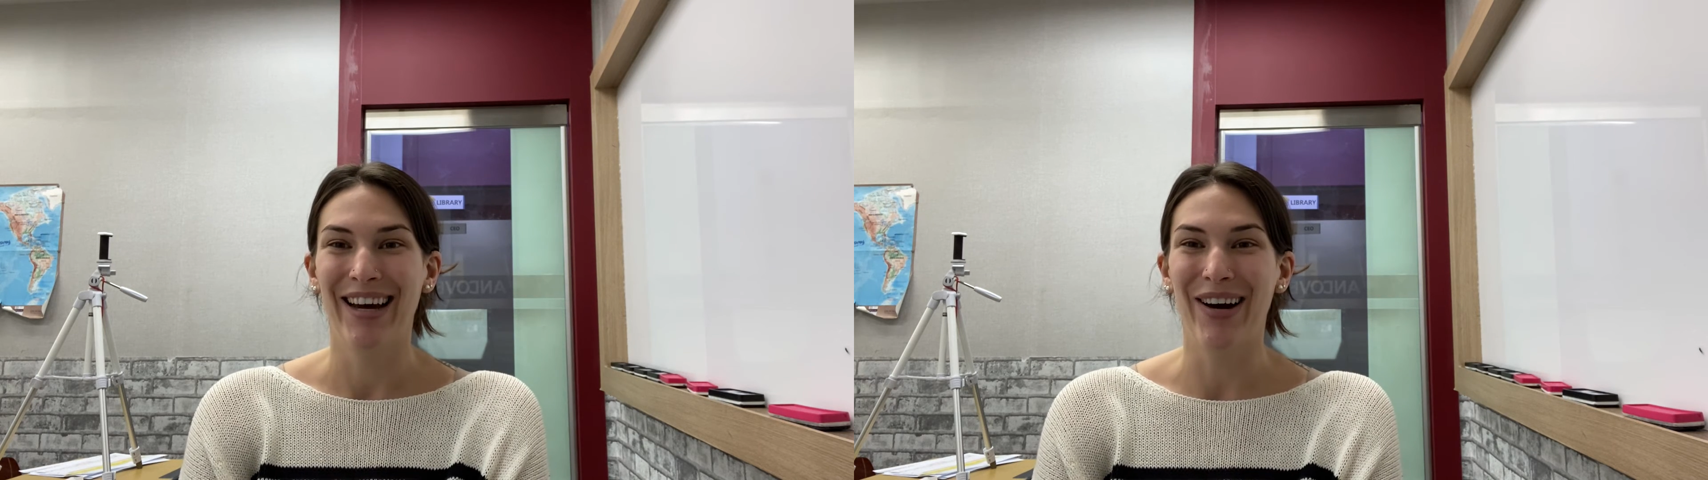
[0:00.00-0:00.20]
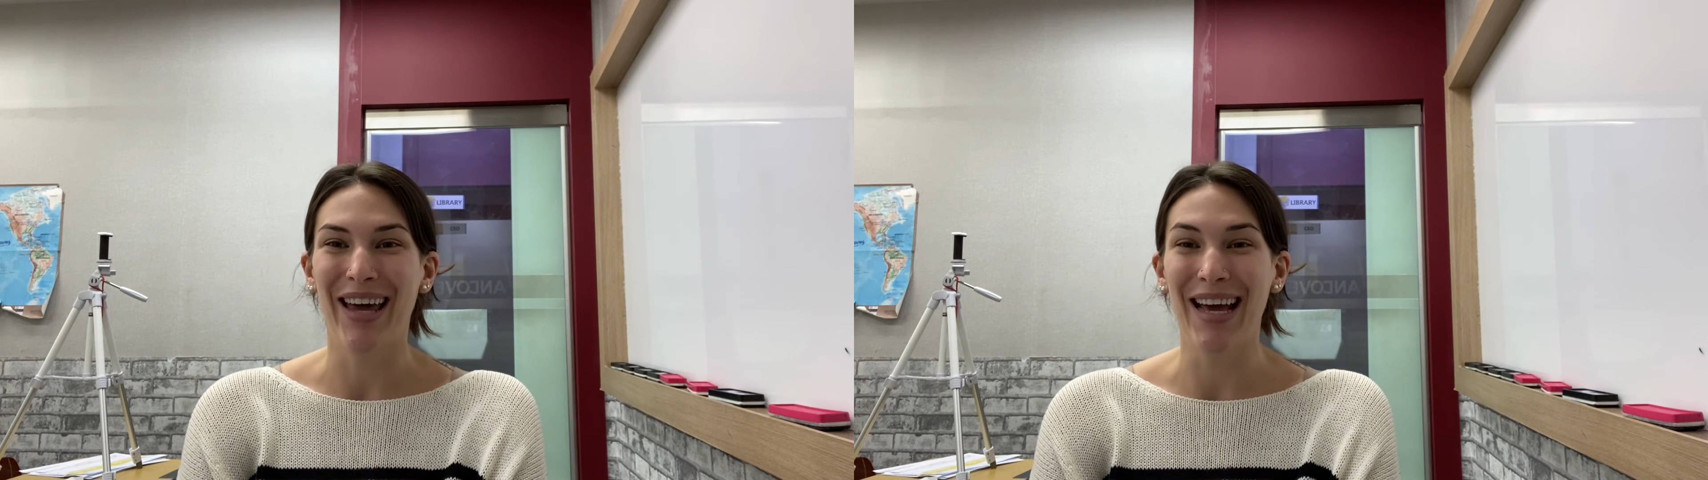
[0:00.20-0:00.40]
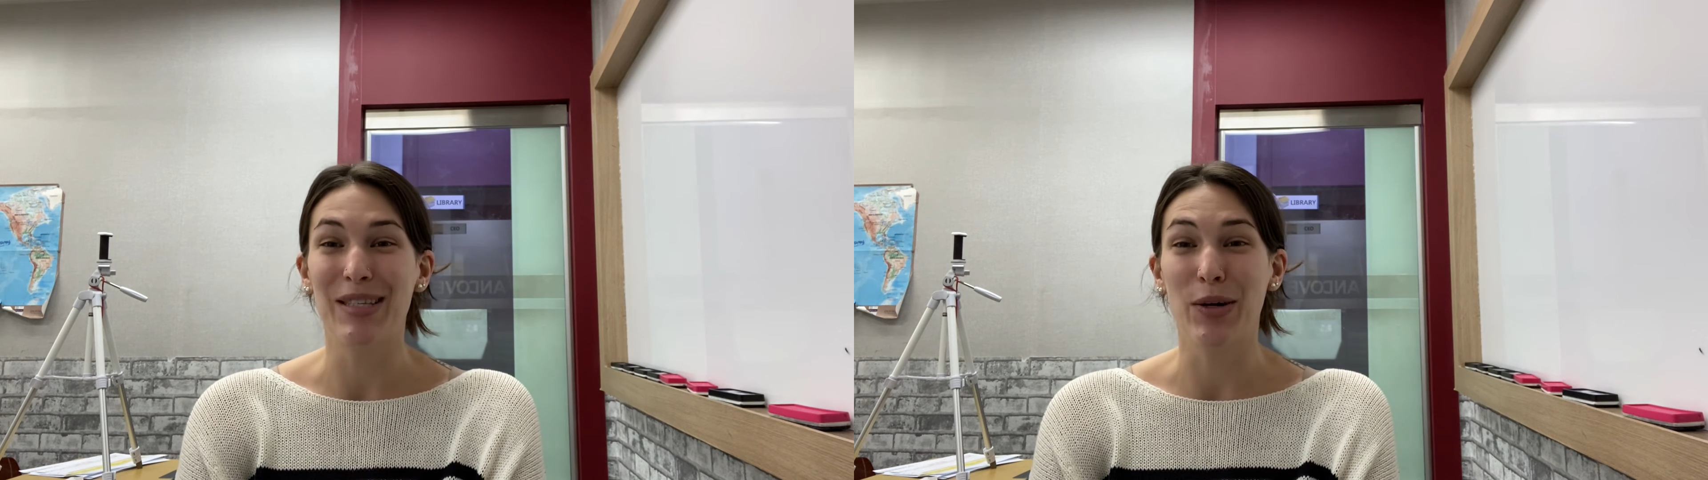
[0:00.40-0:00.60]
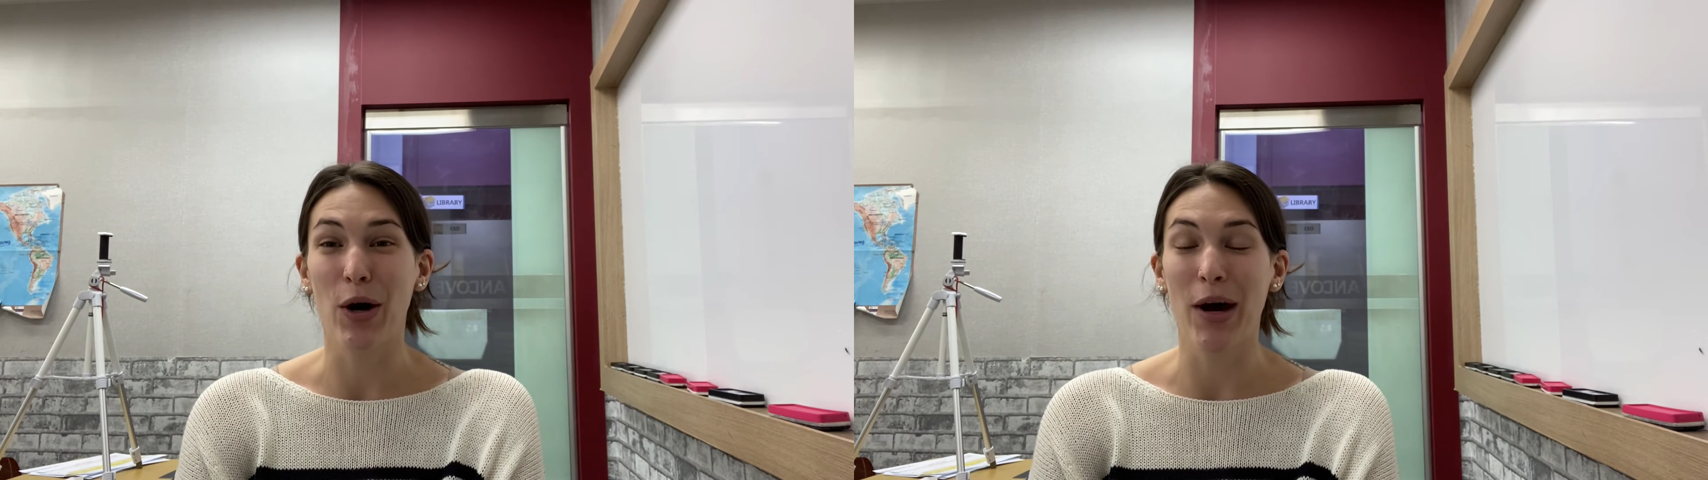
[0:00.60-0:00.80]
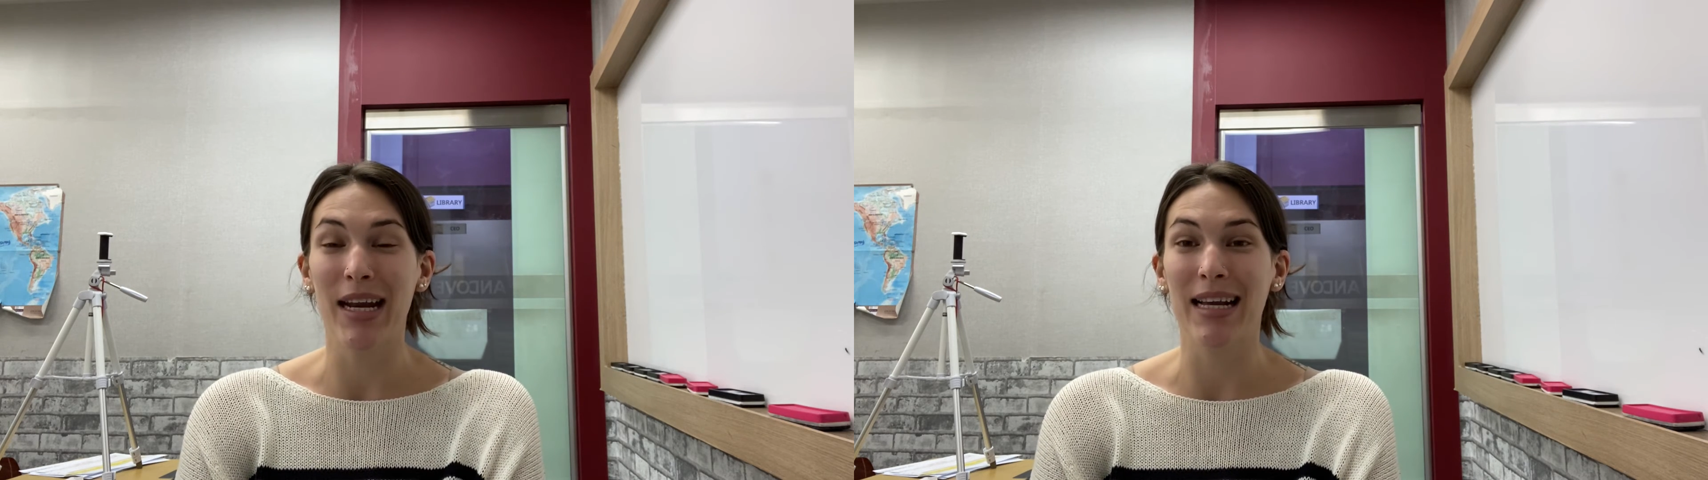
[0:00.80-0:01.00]
Okay, so
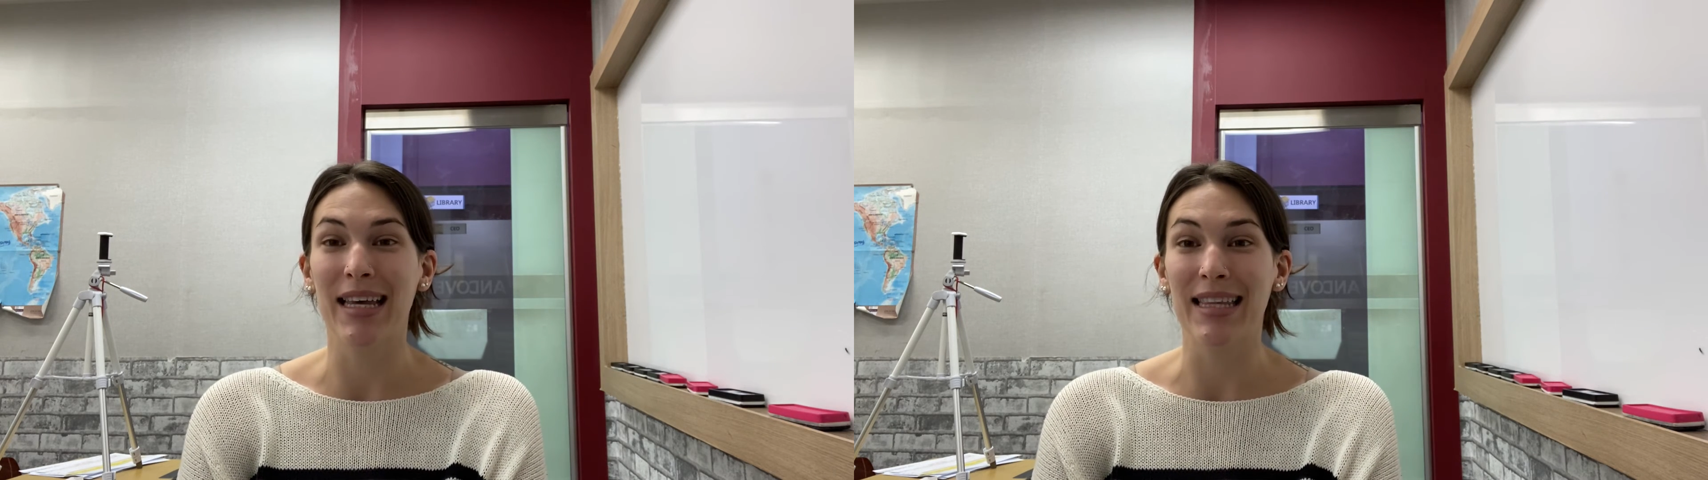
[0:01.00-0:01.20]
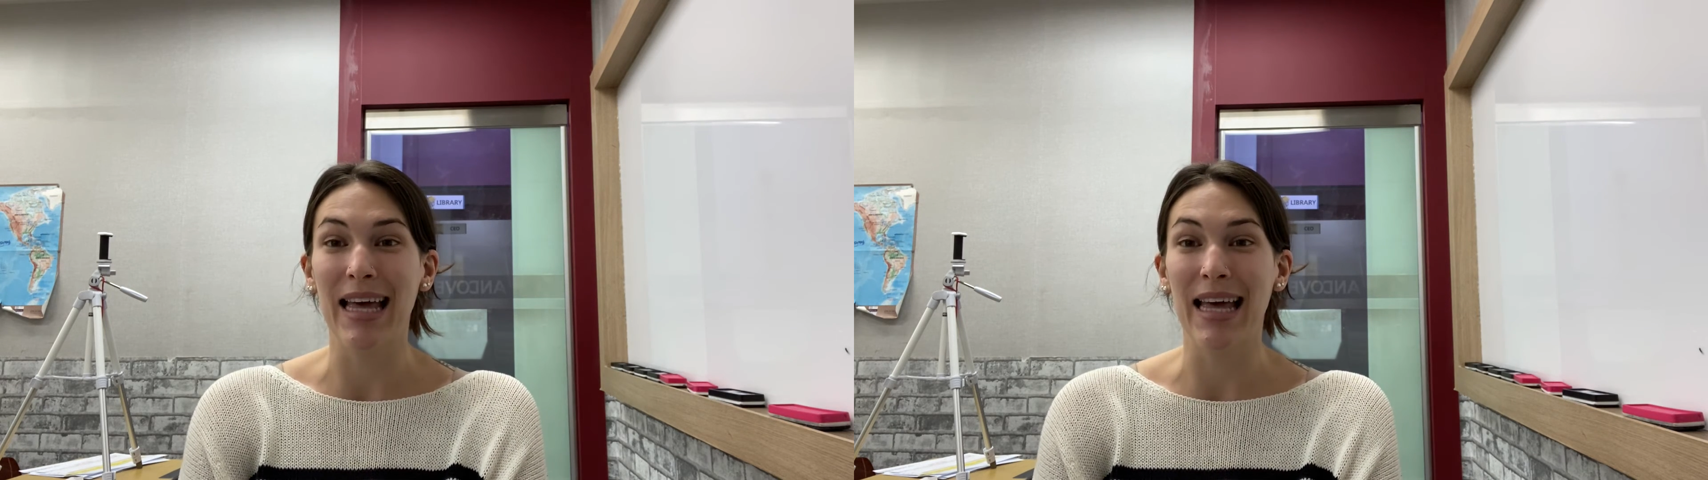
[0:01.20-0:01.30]
go ahead and click